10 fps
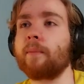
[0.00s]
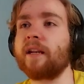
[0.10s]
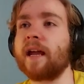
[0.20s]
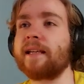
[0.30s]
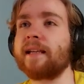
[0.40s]

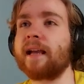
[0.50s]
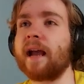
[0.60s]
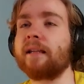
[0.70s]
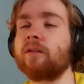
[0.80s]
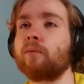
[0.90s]
mean, I
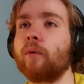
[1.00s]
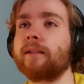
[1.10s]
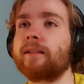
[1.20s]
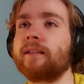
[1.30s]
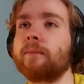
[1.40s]
kind of
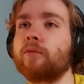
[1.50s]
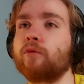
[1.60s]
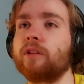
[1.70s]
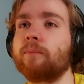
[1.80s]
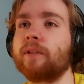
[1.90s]
wanted him
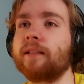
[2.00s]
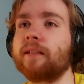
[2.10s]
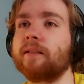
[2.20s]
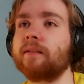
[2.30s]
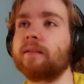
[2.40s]
to
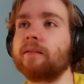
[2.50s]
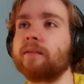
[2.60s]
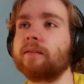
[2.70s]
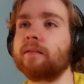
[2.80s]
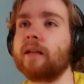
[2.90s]
simply
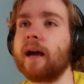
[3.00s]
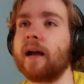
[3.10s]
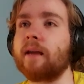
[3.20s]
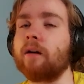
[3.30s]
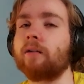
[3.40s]

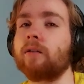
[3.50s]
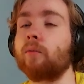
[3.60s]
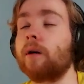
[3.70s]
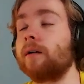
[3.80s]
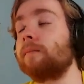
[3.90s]
die on the
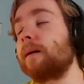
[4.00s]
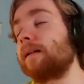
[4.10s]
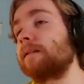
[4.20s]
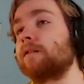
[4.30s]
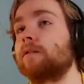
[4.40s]
water, but
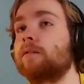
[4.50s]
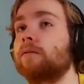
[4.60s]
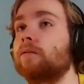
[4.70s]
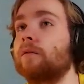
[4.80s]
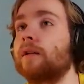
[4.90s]
that's
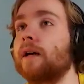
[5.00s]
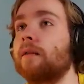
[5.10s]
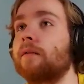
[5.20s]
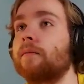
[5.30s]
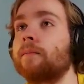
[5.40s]
good
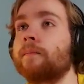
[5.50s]
enough.